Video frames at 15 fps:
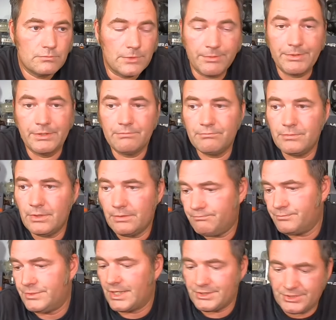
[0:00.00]
I mean,
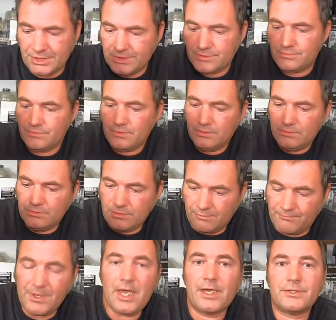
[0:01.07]
that's just
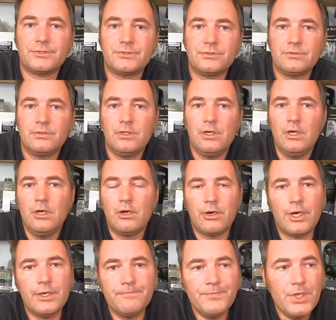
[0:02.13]
the facts. All
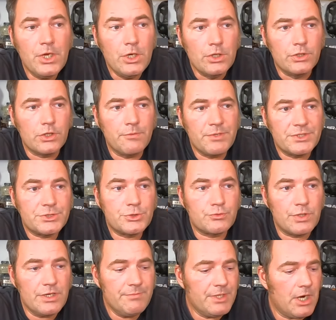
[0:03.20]
right? You're going to be
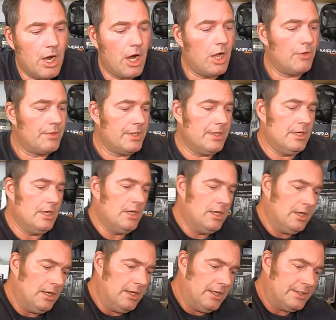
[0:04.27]
screaming, hollering,
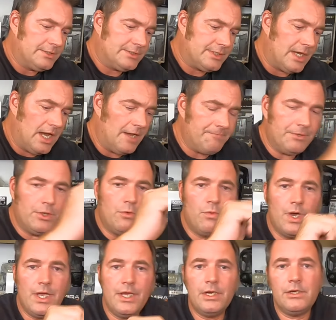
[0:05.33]
typing
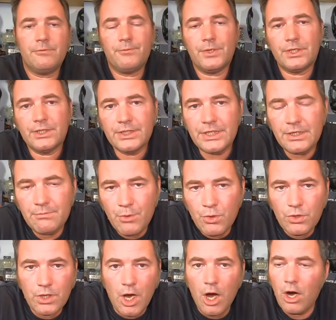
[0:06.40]
away on your freaking
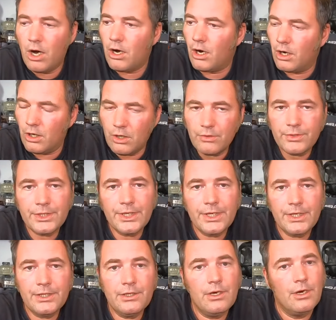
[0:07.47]
keyboard all
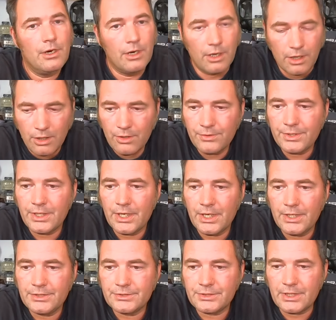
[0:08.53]
day, all
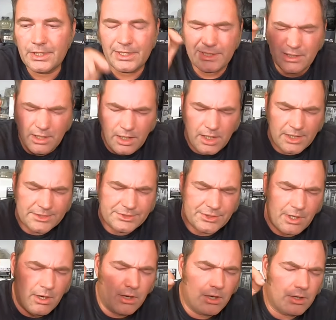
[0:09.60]
night, and
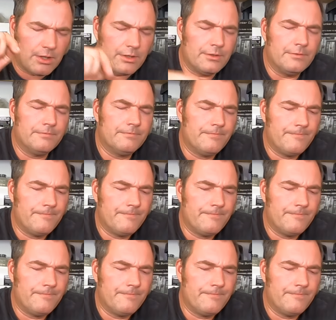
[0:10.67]
odds are